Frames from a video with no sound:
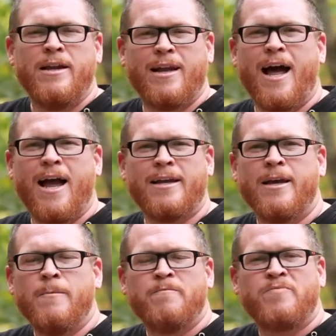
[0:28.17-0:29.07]
Like,
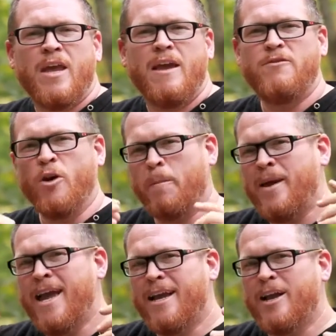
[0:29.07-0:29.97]
if you're
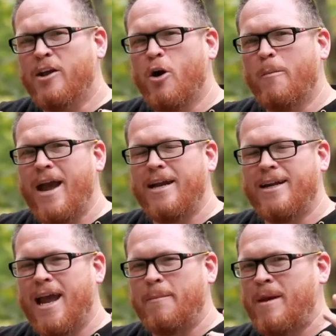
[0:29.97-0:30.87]
picking a domain
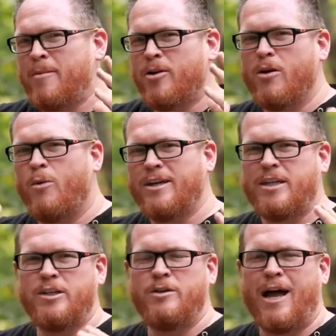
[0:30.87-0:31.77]
name, people don't know what
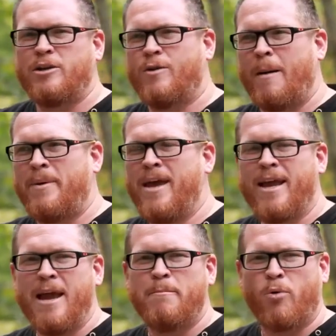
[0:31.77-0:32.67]
to do. Like, do I
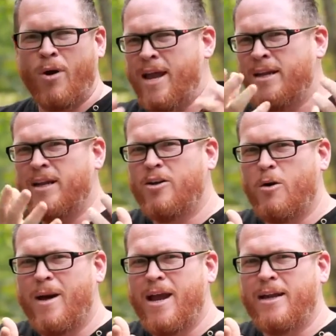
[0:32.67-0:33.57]
pick a branded
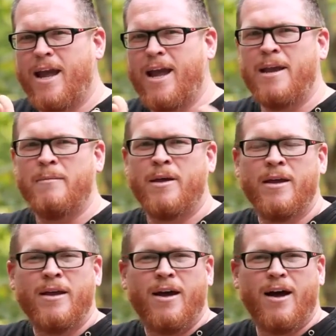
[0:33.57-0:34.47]
domain name
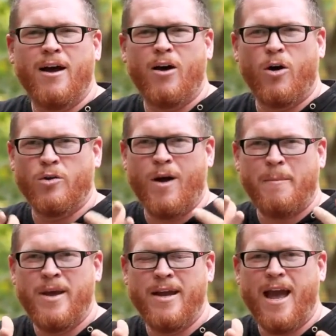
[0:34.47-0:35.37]
or do I
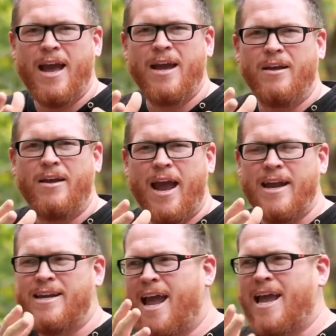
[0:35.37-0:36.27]
pick a
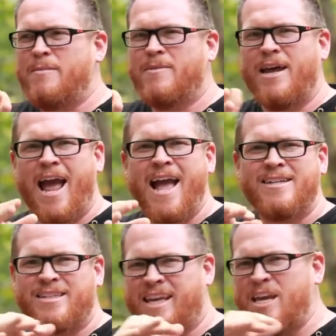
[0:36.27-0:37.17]
name that
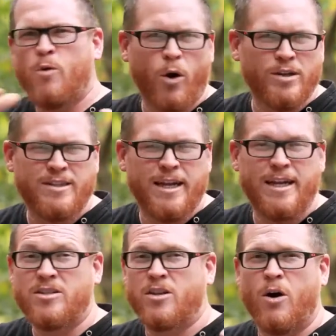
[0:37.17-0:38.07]
has keywords in
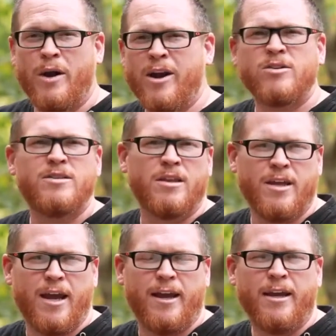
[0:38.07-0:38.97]
it? So here's the
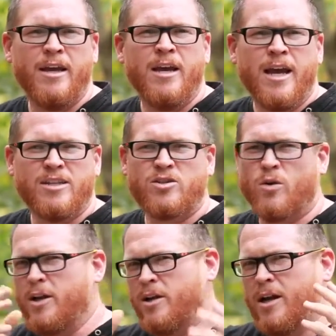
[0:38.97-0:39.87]
thing. It's
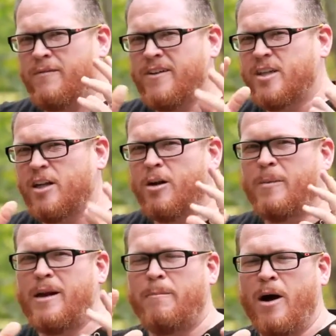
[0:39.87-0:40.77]
sort of good if it's a little
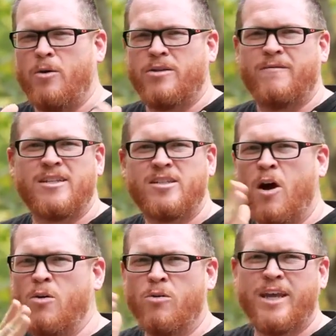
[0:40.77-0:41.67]
bit of both. If it's
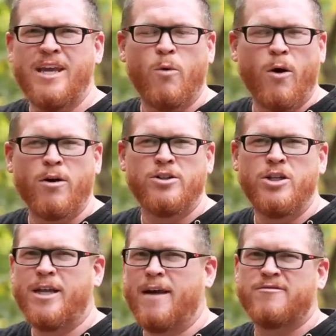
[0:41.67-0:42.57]
total keywords,
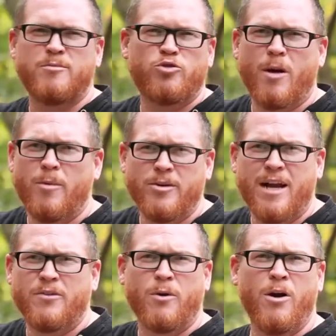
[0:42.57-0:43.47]
you can have some trouble
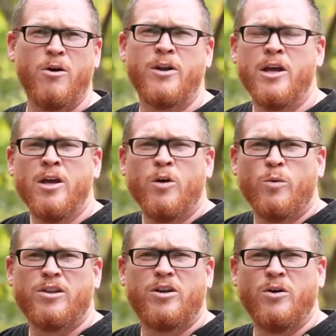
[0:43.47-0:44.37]
down the road
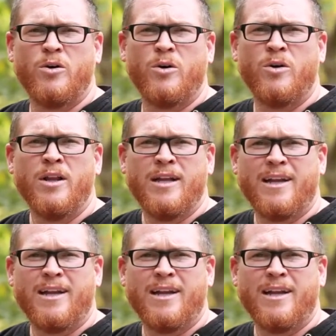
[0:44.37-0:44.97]
with Google.